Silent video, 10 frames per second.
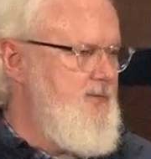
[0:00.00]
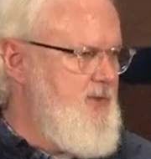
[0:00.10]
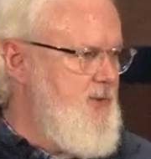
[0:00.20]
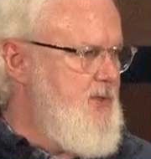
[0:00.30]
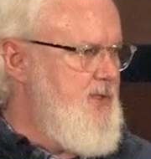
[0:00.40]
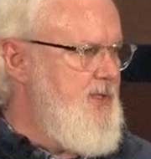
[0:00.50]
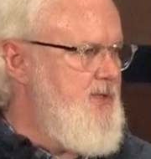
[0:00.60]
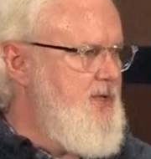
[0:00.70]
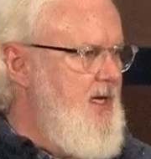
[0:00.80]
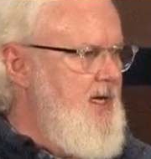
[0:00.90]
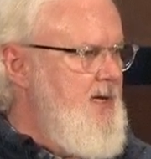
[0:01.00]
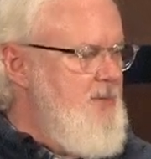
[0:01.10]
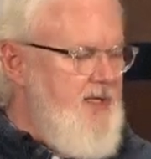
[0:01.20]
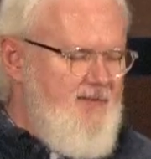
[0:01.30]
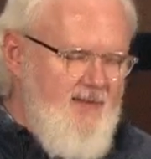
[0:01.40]
of churches,
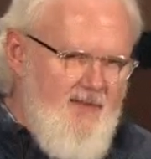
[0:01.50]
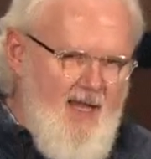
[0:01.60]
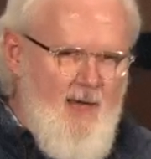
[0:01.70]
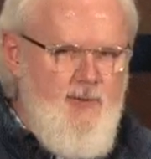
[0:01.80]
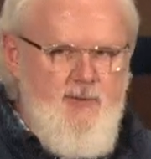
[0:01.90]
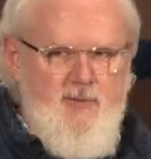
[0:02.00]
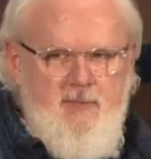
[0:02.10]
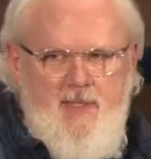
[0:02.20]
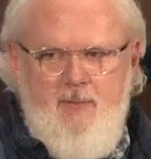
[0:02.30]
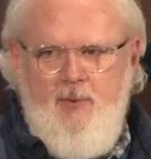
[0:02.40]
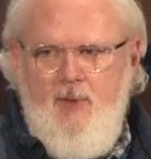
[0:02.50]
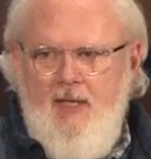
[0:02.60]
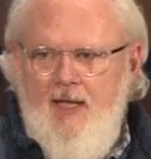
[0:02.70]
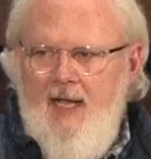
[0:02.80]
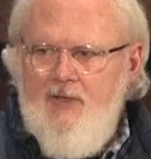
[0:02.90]
blessing thousands of people,
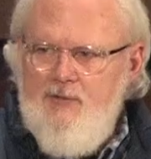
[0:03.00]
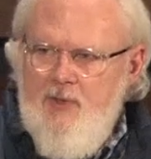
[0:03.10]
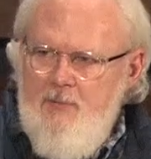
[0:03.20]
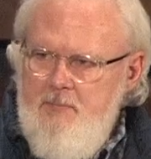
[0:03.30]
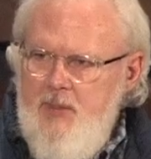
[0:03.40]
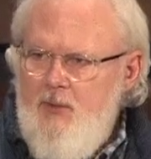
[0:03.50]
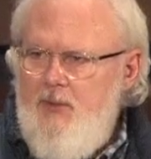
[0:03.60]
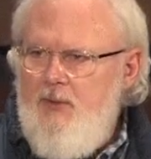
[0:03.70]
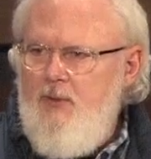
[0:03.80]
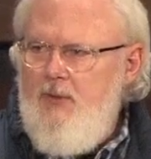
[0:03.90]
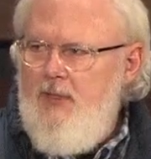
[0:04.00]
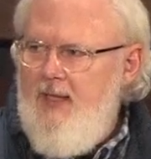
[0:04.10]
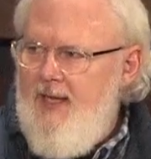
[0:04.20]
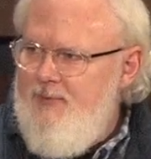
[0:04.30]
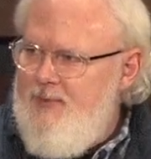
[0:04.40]
and saw miracle
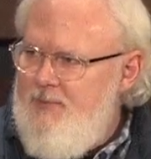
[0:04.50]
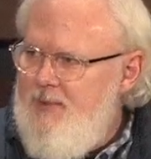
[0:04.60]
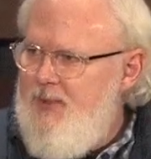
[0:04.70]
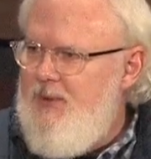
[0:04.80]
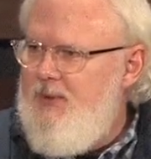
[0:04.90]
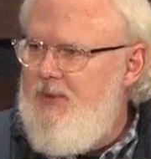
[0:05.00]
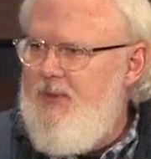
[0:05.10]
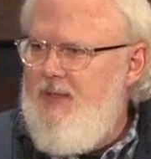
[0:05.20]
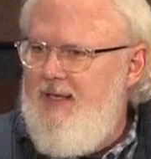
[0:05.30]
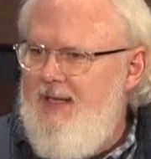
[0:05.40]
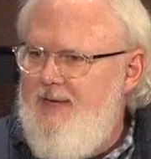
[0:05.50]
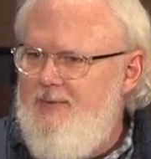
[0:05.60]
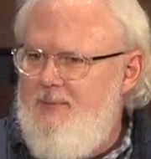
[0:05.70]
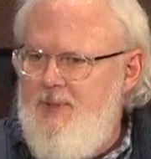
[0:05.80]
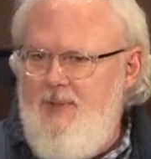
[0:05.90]
after miracle
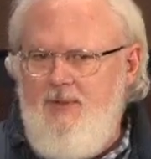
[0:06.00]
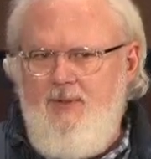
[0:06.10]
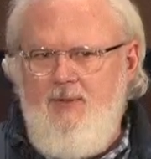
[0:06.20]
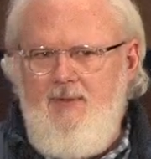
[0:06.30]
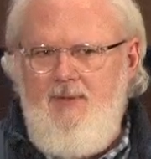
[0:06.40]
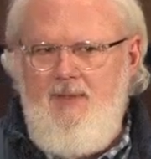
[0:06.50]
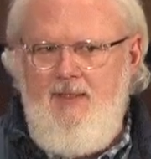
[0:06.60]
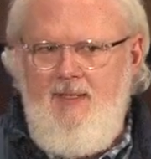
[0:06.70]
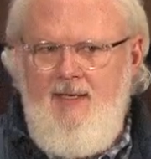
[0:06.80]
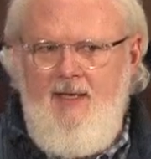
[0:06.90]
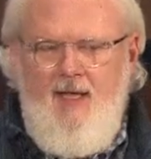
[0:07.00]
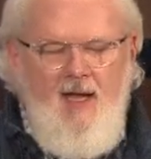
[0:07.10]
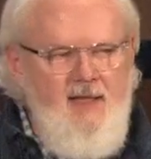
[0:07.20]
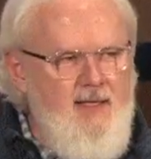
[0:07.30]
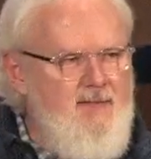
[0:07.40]
after miracle.
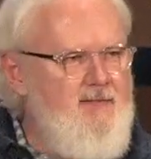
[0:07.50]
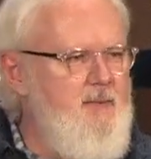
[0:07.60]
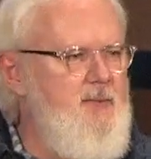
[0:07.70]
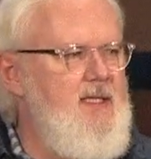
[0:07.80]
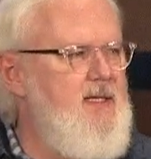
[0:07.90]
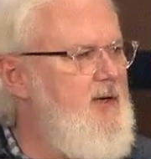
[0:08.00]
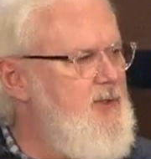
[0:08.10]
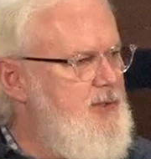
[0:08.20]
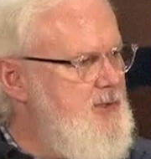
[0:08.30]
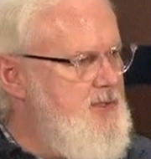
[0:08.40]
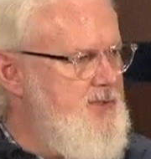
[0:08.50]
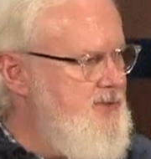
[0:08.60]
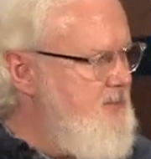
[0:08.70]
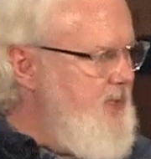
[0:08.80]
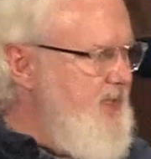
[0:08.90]
And that's something that our
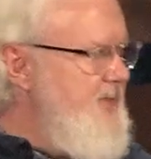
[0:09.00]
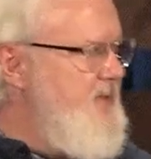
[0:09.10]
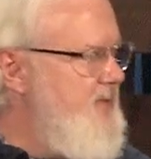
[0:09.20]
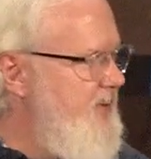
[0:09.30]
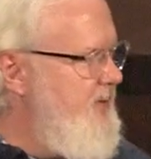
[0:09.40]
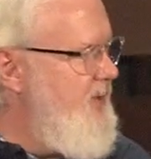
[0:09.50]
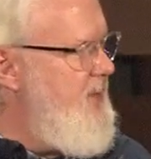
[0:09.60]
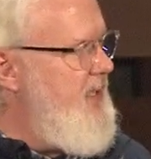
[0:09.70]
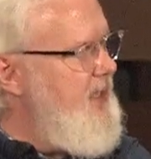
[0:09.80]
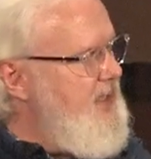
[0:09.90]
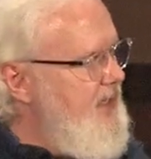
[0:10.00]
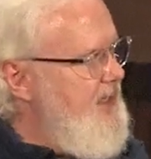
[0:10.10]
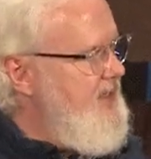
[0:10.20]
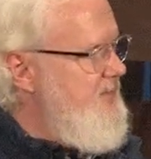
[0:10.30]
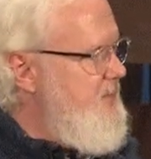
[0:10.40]
churches believed in from the very beginning, the
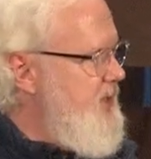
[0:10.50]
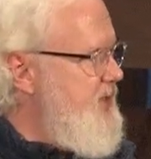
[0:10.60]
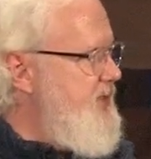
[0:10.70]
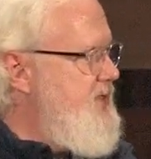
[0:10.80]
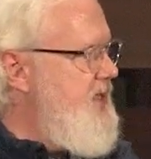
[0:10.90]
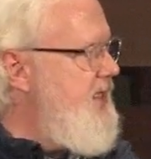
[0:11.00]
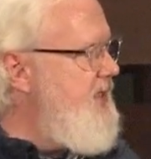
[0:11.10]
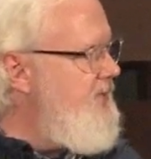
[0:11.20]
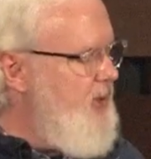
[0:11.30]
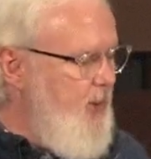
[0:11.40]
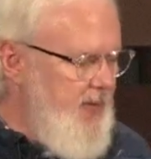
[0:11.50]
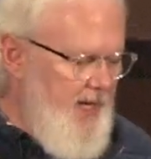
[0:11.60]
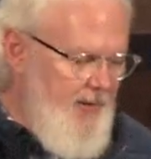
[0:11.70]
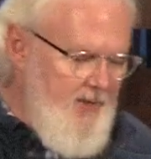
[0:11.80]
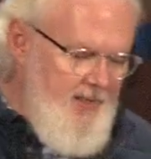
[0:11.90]
idea of missions, the idea of going
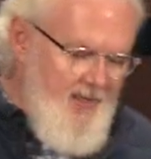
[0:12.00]
out